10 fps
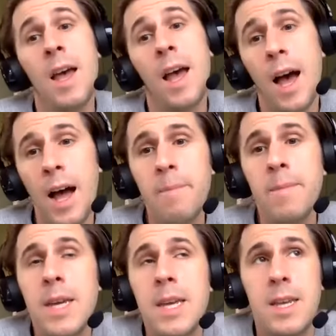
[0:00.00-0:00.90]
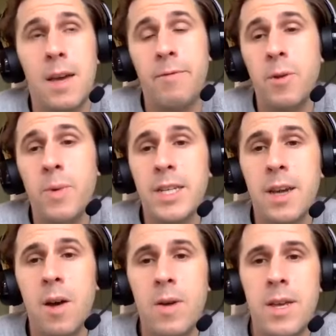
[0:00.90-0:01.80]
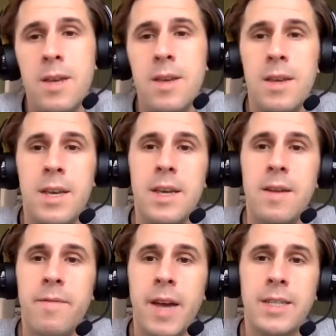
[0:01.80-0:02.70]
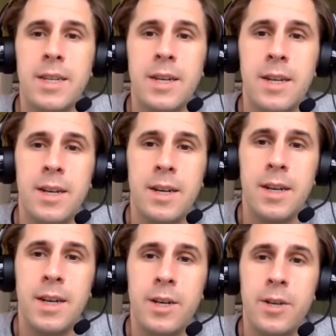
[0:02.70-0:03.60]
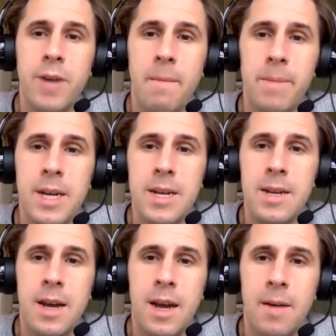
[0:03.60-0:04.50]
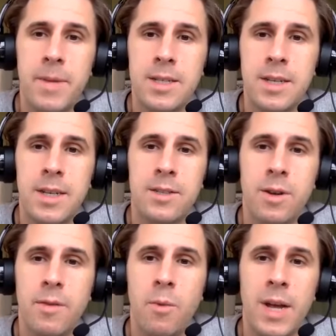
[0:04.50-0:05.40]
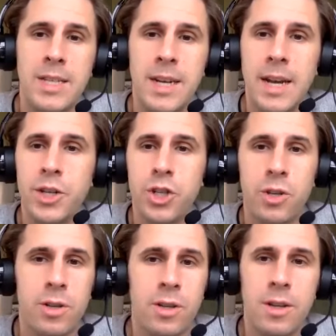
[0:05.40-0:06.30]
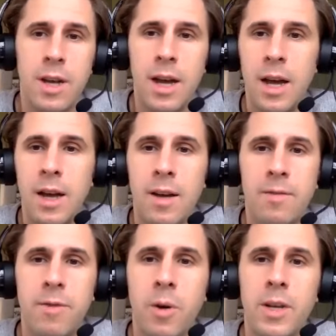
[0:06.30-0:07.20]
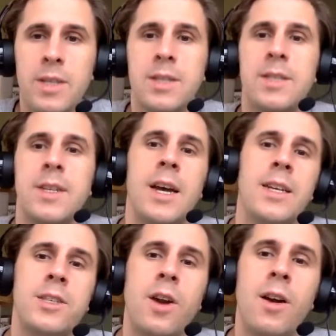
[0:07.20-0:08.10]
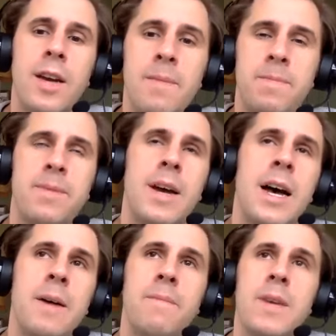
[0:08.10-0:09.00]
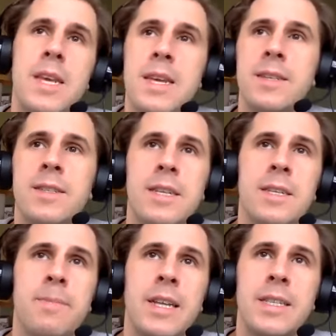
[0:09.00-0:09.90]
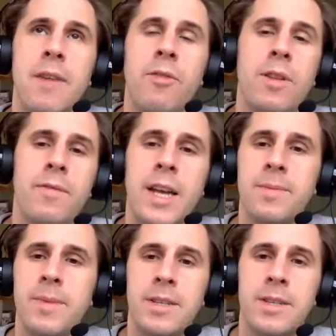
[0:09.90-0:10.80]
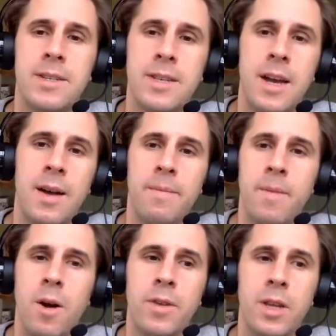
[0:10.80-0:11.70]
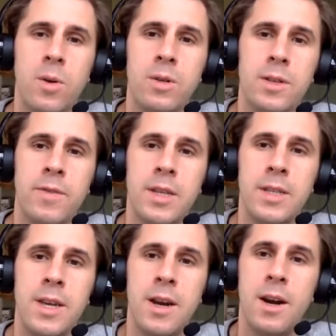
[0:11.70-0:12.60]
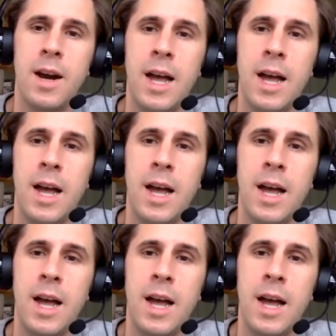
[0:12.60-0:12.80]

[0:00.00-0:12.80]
A few weeks ago, he invested in a new company. It's sort of a residential focused startup. He's made several investments over the course of this year.